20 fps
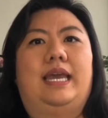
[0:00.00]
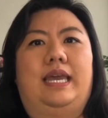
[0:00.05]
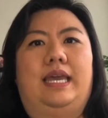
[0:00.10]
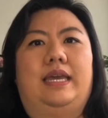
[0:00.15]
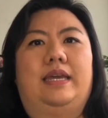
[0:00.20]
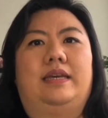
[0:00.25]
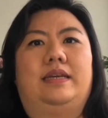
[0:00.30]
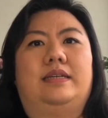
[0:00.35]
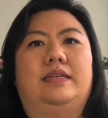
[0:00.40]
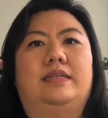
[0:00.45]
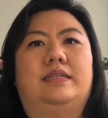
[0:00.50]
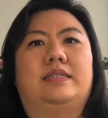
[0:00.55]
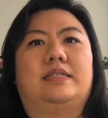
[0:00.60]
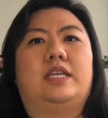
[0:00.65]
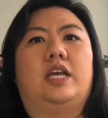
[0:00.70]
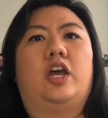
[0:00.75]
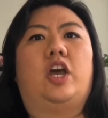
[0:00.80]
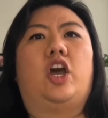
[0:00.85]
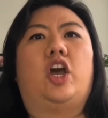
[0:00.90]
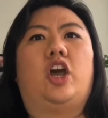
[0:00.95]

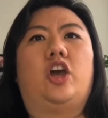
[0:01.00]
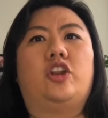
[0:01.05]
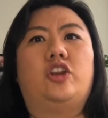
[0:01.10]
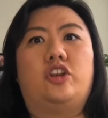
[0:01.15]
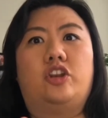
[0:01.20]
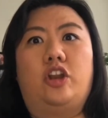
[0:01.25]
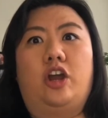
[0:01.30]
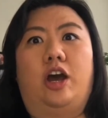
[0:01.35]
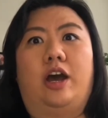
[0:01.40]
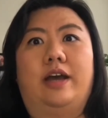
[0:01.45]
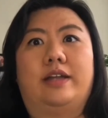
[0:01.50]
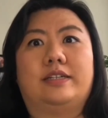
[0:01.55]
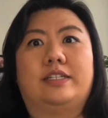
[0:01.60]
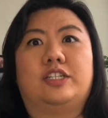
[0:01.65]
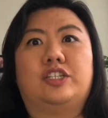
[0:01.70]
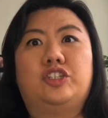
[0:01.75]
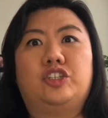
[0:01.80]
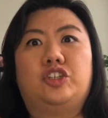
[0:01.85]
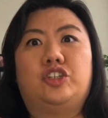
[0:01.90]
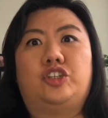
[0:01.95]
is
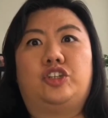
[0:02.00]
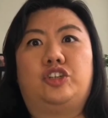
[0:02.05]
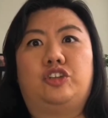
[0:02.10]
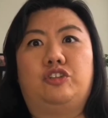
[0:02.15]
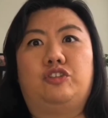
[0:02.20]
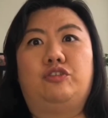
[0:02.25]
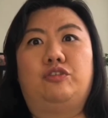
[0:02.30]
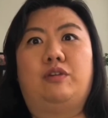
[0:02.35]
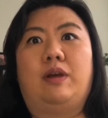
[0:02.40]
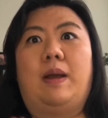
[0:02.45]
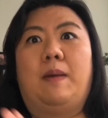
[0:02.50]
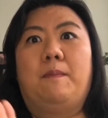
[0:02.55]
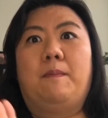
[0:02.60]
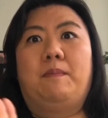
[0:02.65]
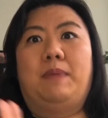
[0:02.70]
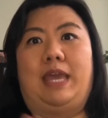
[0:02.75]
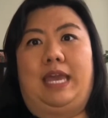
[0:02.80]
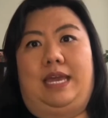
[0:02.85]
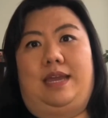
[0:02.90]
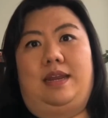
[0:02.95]
not to
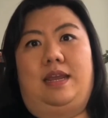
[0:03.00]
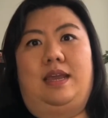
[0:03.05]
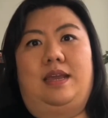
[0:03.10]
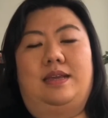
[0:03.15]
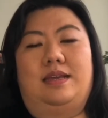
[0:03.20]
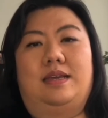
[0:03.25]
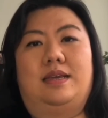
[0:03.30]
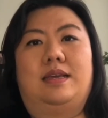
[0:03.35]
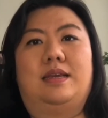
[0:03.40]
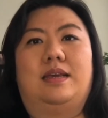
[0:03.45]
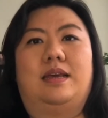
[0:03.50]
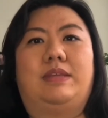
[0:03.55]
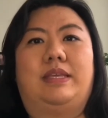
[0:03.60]
panic.